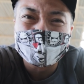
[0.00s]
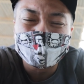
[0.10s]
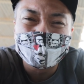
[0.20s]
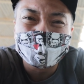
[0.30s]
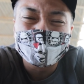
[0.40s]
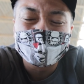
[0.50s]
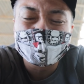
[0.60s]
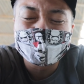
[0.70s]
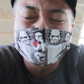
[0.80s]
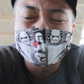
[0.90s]

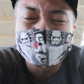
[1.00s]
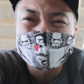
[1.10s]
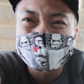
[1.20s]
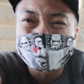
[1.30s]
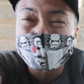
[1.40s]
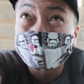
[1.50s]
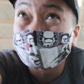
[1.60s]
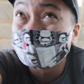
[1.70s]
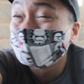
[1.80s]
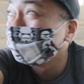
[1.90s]
Yeah, just waiting.
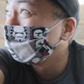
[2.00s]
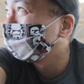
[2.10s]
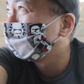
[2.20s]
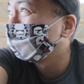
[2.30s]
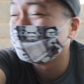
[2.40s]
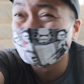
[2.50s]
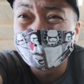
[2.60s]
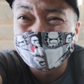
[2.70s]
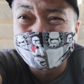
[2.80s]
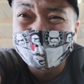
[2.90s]
But good
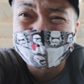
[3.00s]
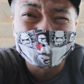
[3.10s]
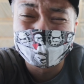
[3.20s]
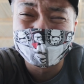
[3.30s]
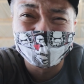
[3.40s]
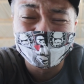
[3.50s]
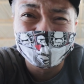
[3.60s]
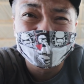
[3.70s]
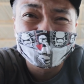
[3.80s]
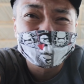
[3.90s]
news is it's completely
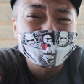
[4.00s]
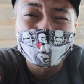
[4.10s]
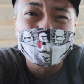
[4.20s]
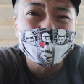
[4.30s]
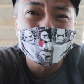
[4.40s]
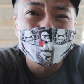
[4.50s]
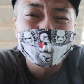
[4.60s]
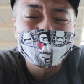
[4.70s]
dead. There's not one.